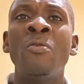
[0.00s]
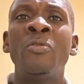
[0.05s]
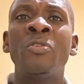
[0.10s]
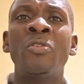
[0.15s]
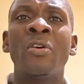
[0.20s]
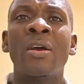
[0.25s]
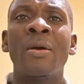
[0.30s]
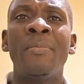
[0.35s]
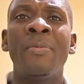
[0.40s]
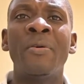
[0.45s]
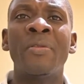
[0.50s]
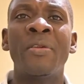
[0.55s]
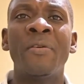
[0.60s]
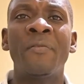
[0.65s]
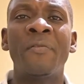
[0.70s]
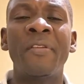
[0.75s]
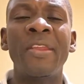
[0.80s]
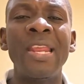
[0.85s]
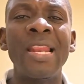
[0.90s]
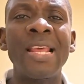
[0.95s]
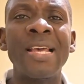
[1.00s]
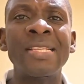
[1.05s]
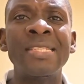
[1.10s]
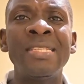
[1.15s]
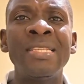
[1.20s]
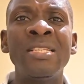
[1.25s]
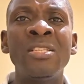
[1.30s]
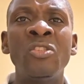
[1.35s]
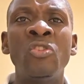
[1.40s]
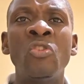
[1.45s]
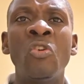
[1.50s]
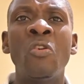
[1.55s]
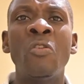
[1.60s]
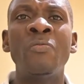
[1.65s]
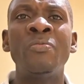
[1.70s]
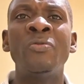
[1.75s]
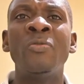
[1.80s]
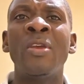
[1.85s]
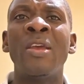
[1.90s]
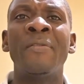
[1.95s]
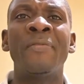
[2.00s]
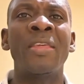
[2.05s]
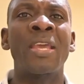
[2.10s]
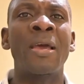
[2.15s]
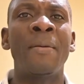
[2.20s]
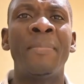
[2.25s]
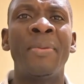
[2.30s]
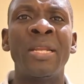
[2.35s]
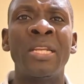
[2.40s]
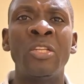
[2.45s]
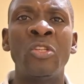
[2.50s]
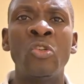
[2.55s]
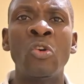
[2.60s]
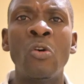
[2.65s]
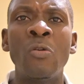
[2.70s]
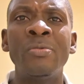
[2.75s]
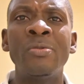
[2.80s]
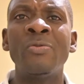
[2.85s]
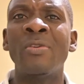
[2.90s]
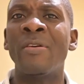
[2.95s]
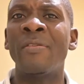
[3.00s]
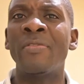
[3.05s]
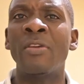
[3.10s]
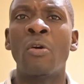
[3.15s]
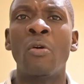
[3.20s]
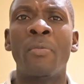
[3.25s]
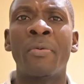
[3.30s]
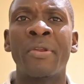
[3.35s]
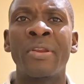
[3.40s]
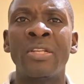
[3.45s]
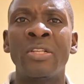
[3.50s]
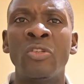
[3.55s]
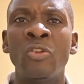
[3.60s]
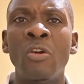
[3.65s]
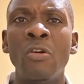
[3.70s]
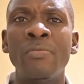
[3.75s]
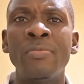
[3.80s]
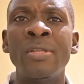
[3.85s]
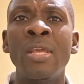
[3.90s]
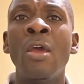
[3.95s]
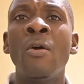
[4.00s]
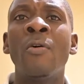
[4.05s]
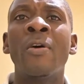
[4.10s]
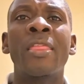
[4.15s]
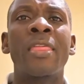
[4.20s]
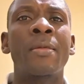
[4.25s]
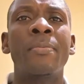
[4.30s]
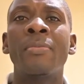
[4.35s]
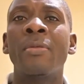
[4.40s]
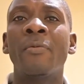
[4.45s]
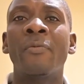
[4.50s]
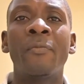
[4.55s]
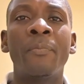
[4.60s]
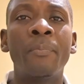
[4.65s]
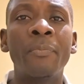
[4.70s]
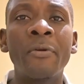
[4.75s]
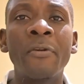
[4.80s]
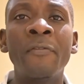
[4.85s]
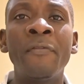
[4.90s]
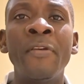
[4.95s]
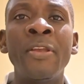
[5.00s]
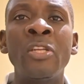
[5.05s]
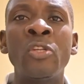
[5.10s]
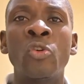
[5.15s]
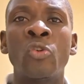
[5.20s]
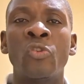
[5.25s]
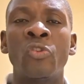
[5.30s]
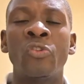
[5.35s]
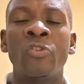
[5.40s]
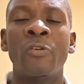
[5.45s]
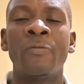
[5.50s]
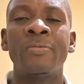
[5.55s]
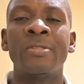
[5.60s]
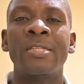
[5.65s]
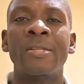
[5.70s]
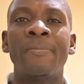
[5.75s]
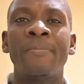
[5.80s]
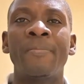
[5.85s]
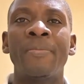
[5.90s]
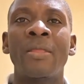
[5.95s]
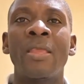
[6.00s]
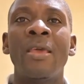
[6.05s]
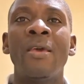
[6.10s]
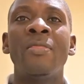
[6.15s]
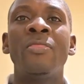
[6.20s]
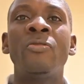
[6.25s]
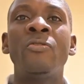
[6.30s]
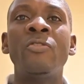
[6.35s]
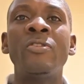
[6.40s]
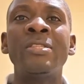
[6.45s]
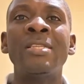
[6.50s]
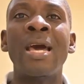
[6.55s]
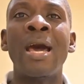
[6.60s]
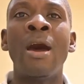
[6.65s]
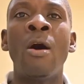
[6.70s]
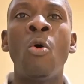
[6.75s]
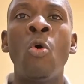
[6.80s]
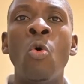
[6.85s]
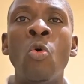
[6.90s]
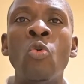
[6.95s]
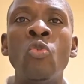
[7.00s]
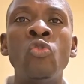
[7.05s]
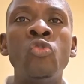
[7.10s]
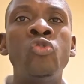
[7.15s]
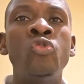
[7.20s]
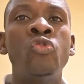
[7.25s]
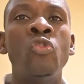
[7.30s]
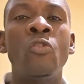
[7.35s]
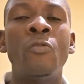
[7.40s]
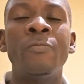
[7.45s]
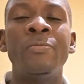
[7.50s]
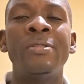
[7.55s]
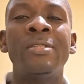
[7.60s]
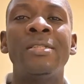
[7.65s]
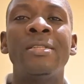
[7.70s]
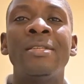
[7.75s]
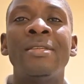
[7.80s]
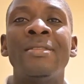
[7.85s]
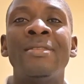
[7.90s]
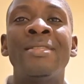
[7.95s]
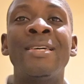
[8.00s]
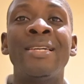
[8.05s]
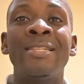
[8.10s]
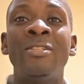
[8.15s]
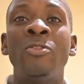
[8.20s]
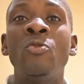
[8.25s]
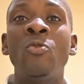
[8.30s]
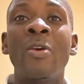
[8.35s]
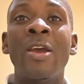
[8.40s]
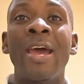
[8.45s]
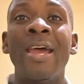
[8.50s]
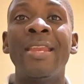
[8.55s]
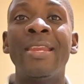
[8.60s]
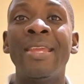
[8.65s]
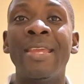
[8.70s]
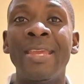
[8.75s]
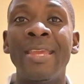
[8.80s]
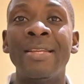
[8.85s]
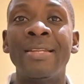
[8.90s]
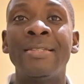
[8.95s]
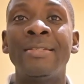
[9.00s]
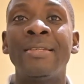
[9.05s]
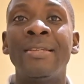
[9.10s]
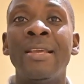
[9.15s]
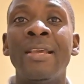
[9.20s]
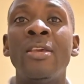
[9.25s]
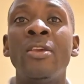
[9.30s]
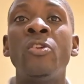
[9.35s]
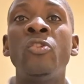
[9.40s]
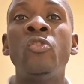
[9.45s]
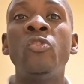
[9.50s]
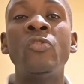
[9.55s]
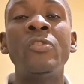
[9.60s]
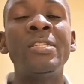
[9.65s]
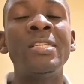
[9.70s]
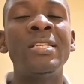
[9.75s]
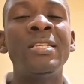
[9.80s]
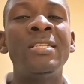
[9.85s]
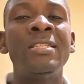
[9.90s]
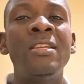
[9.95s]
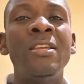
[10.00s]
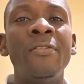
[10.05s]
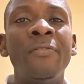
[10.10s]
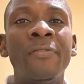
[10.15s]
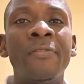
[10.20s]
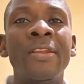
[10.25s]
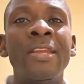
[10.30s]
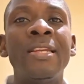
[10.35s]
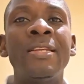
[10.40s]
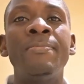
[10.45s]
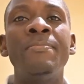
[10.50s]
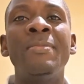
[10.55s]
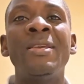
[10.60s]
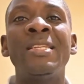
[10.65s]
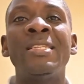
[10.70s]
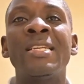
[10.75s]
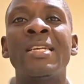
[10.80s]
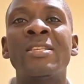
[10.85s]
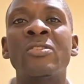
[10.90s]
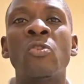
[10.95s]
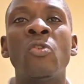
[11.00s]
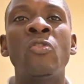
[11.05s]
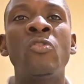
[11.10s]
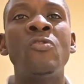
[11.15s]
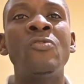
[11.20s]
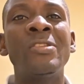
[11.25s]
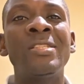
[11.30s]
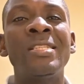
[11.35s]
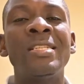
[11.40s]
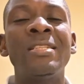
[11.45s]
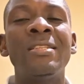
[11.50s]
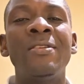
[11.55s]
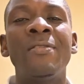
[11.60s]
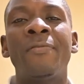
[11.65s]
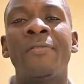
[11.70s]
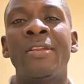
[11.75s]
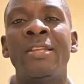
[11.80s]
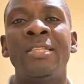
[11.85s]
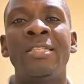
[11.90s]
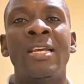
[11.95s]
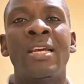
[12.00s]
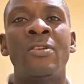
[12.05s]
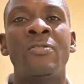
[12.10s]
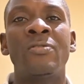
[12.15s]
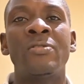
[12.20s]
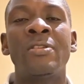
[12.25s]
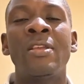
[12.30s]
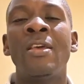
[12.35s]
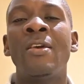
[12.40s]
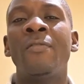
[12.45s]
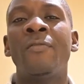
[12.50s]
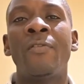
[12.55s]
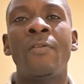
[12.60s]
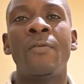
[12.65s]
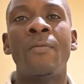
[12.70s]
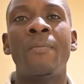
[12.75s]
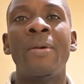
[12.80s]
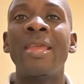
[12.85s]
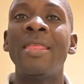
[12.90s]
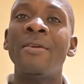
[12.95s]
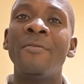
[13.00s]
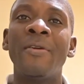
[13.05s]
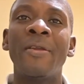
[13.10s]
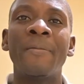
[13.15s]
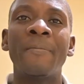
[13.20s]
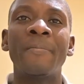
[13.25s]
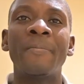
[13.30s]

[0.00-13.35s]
we talk about the freelancing jobs, we have the company jobs, we have the corporate jobs, we have the professional jobs. Those are all jobs that you can get using different measures or using different channels for you. By the way,